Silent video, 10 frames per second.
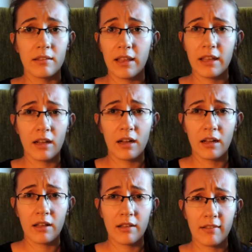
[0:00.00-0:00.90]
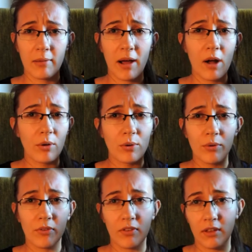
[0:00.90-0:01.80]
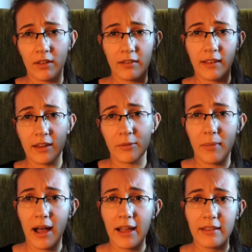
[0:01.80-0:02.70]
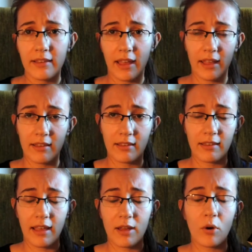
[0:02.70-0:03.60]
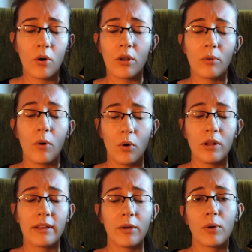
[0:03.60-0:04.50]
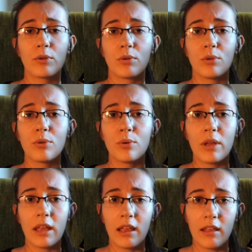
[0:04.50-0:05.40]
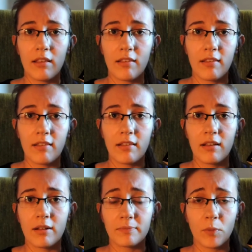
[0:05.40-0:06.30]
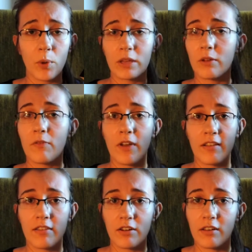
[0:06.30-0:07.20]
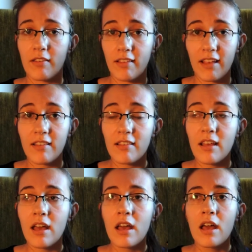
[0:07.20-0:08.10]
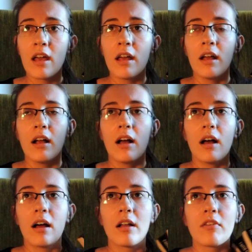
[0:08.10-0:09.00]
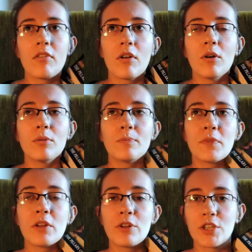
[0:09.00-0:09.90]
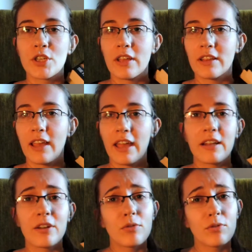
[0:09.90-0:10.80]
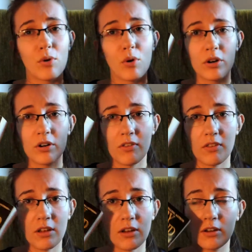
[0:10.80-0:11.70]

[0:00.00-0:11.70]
they somehow lose their mind, and they all they want to do is what confessor says. So Richard and Caelan, of course,